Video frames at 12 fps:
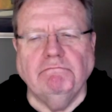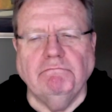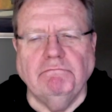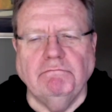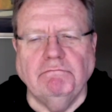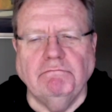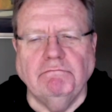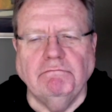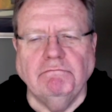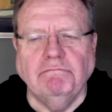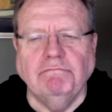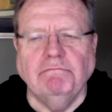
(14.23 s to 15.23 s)

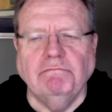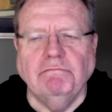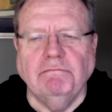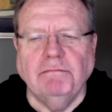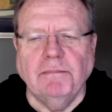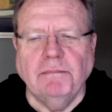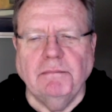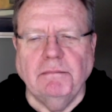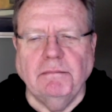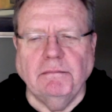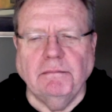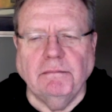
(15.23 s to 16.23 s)

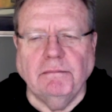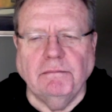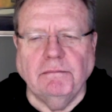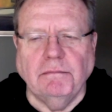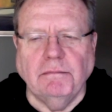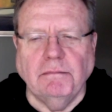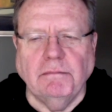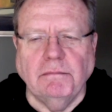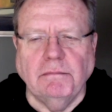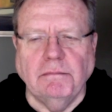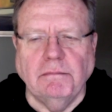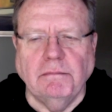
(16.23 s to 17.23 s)

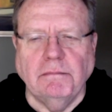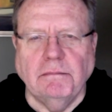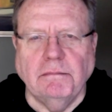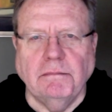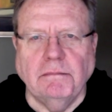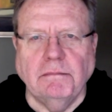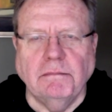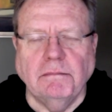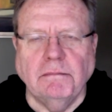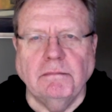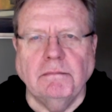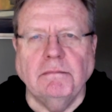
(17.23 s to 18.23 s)

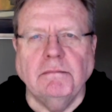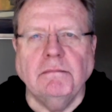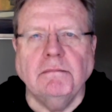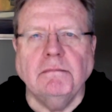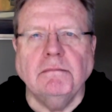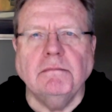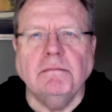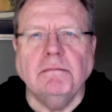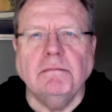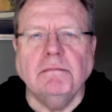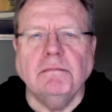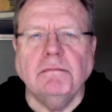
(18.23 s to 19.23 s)

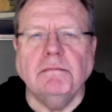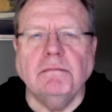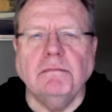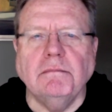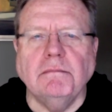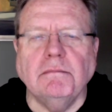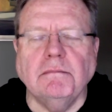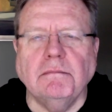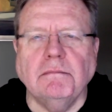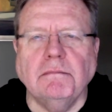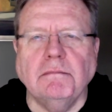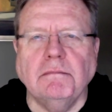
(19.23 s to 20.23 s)

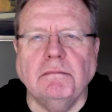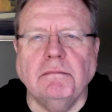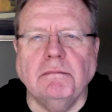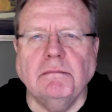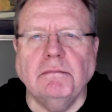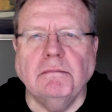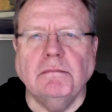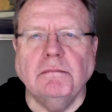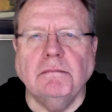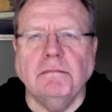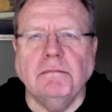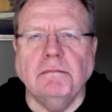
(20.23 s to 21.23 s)

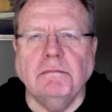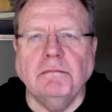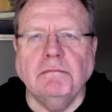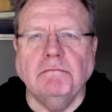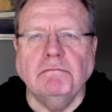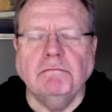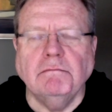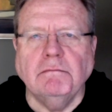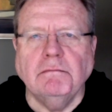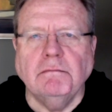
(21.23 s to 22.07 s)
(silent)